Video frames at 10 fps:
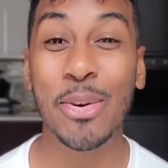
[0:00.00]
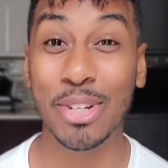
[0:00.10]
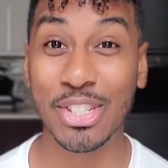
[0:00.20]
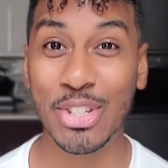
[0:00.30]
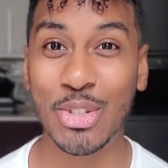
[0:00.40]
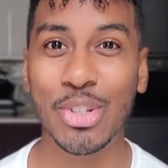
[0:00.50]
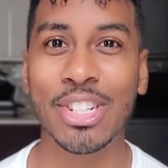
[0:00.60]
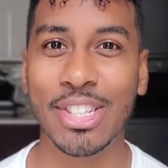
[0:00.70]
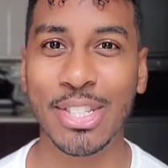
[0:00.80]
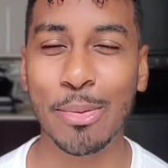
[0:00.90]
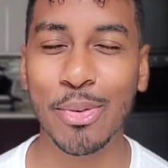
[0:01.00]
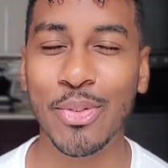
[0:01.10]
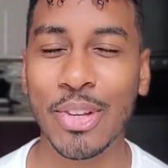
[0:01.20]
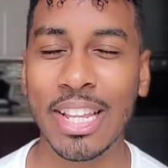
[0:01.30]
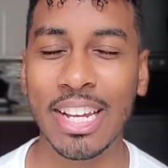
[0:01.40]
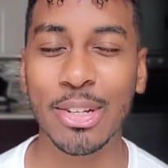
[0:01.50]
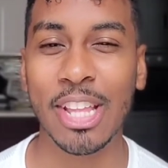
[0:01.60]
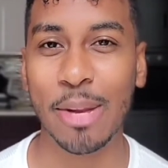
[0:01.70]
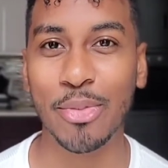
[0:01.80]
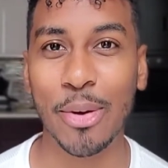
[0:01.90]
Which is in Georgia. It's a suburb of Atlanta
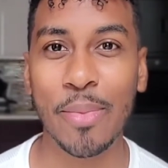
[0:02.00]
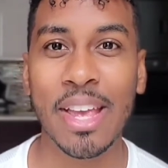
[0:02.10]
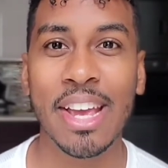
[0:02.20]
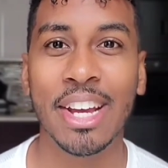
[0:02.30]
that I'm from.